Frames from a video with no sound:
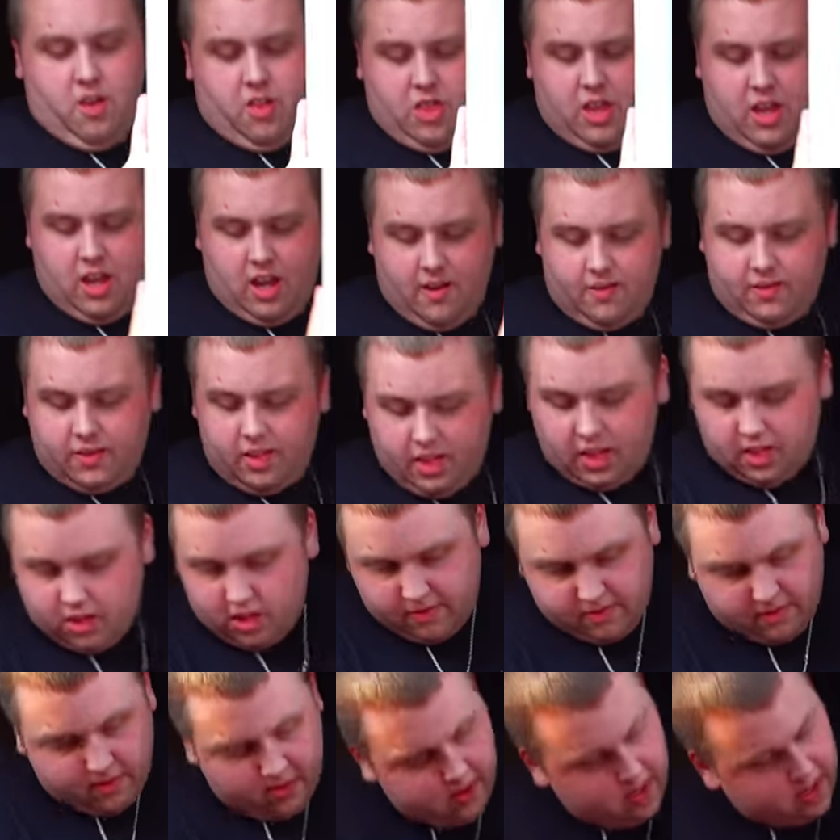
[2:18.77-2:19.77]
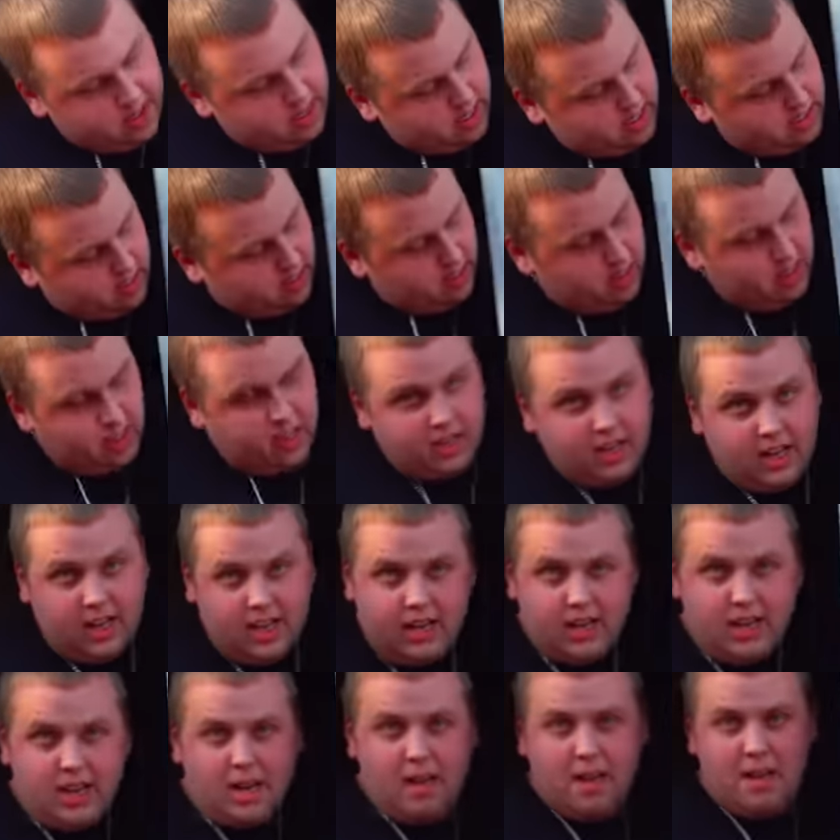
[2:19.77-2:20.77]
thing I've seen so far that doesn't look like
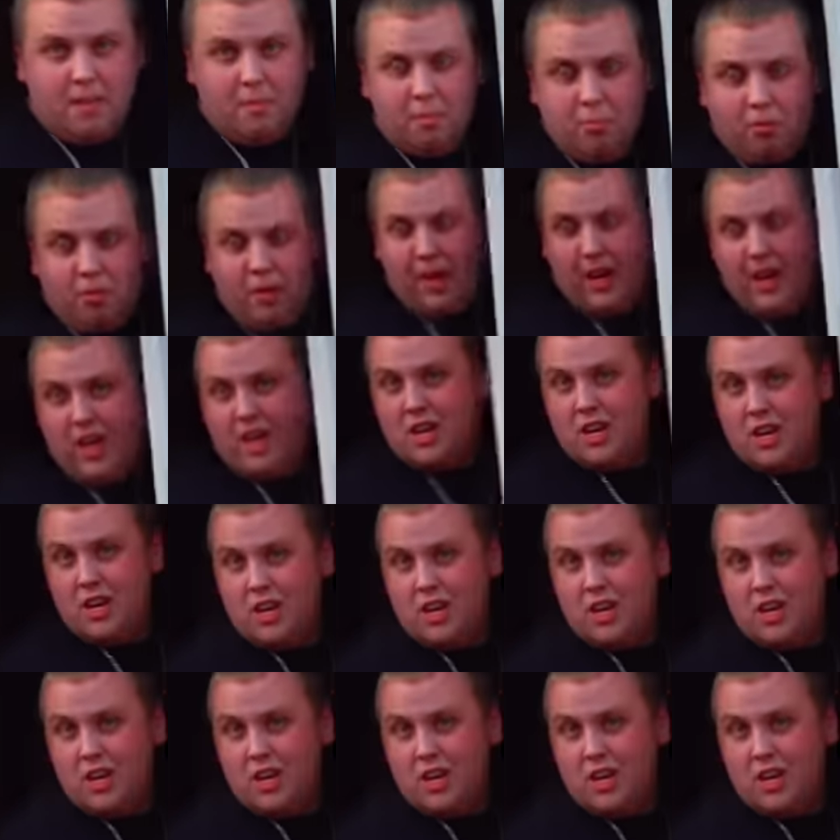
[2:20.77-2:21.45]
brand